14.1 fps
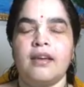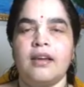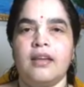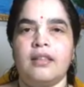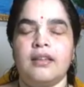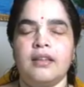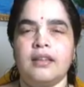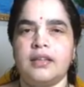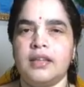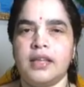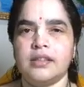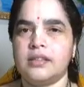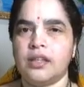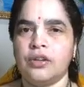And then the
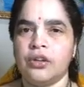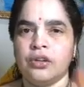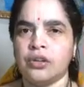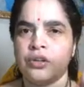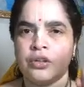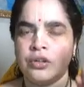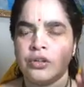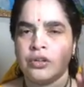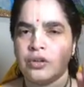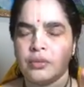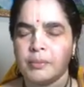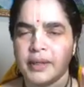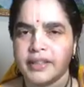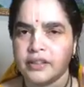king said, no.
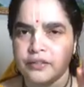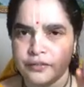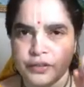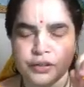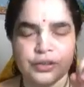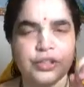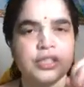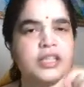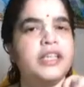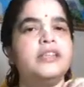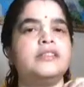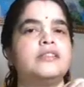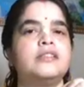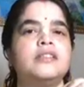My confusion
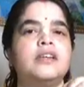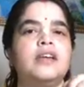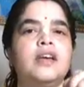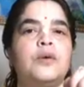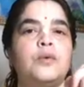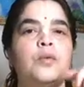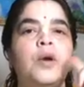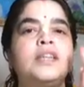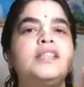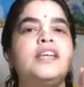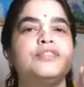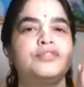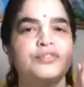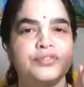is, what
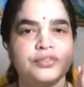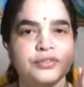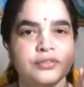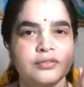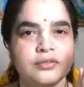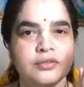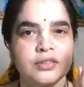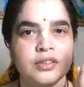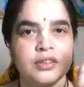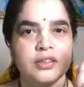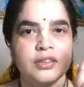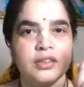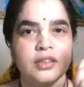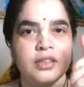if
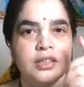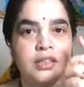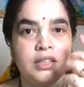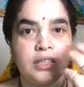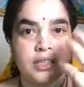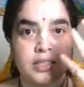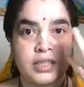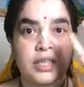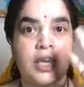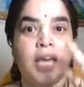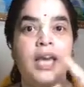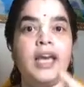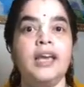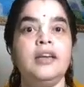this
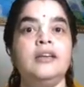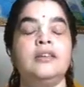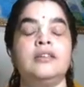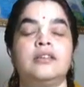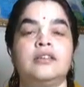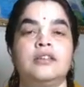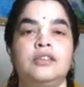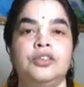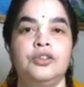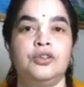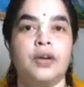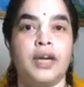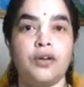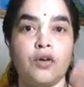king,
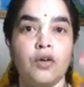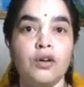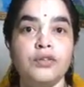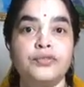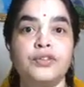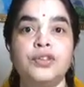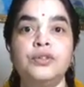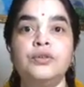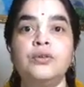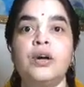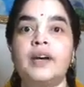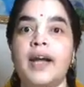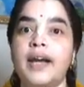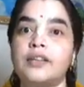and all of you
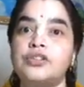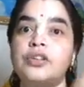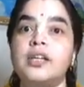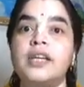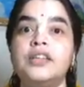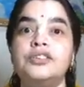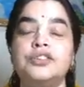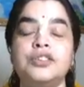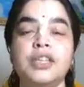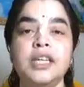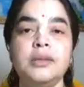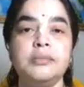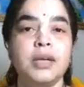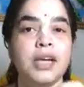are actually a
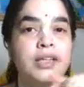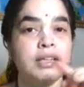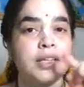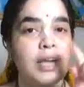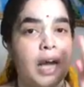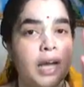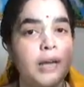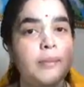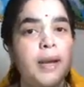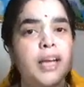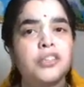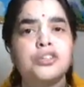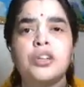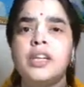dream, that I am
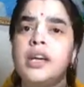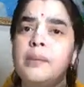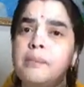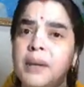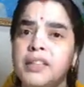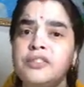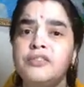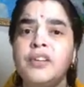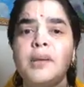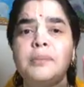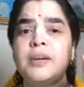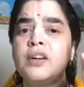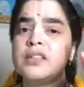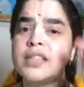actually a butterfly,
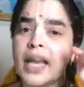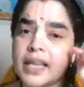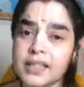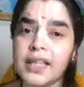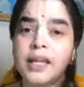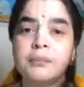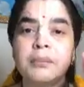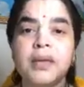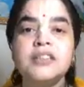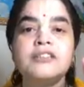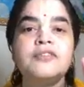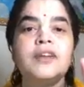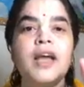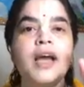because as that
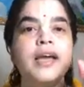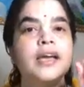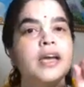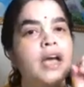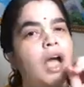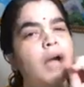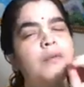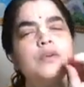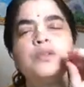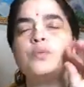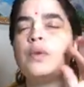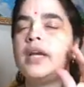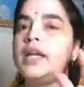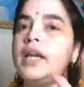butterfly, I was
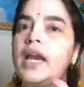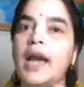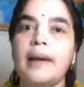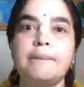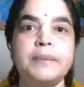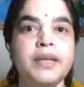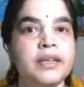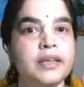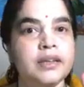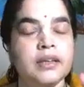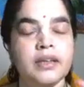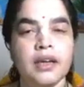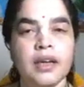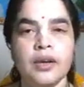very happy,
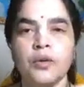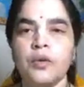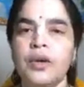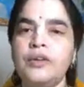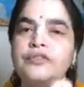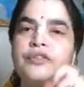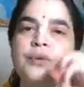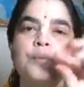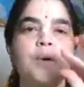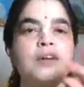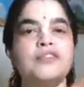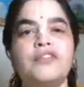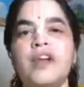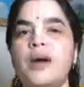going from
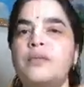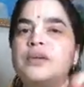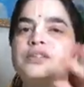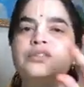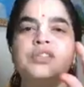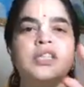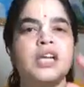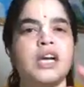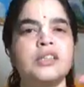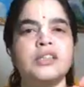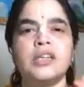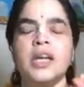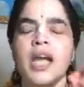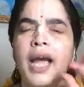one flower to the
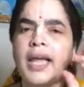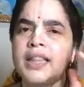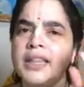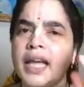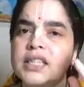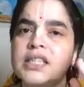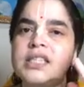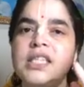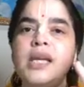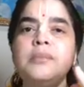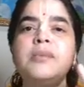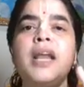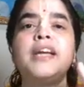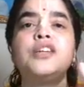other, and that
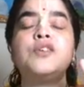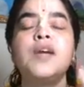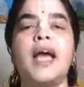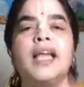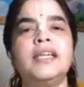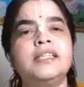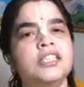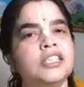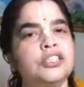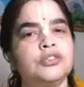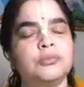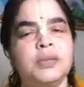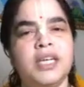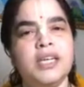seemed like reality
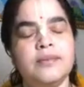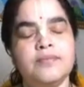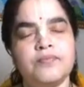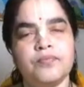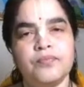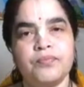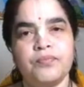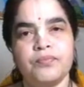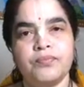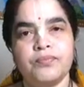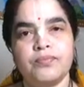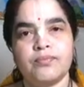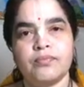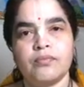to me.
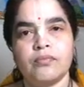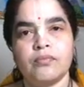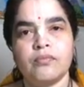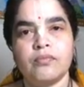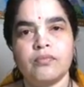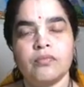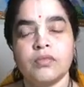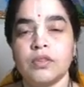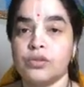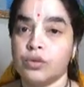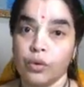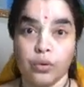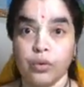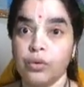
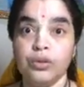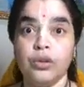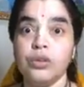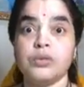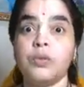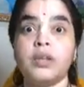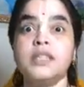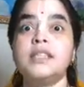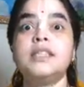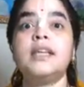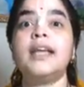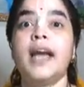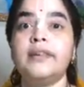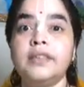So who knows, what is the
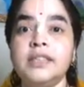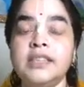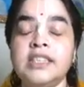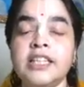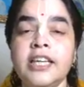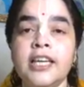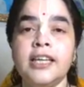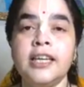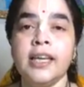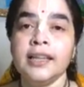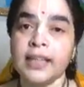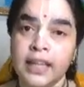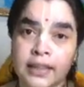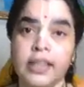guarantee
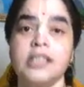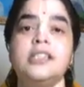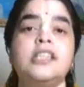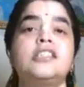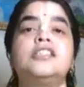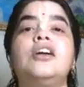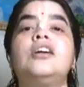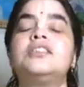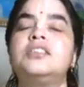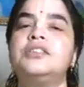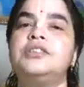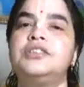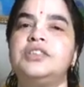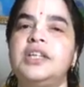that this is not the
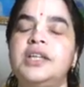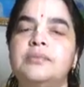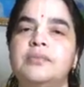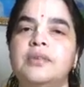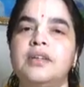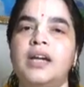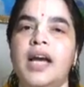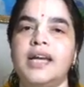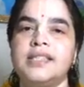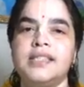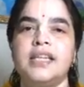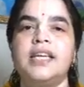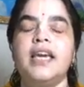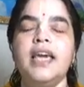dream as
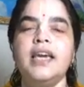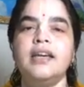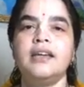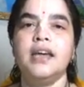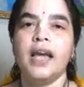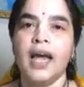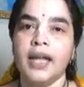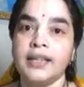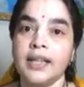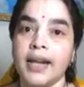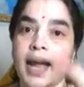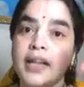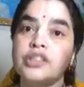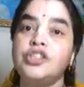the king, and that
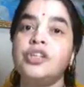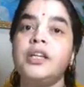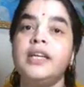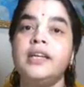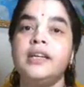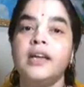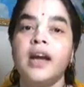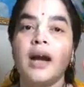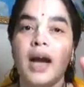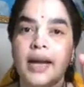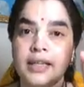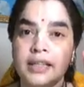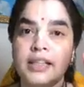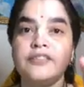actually
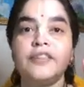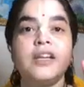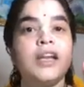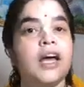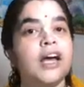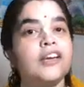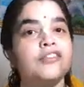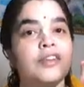I live a life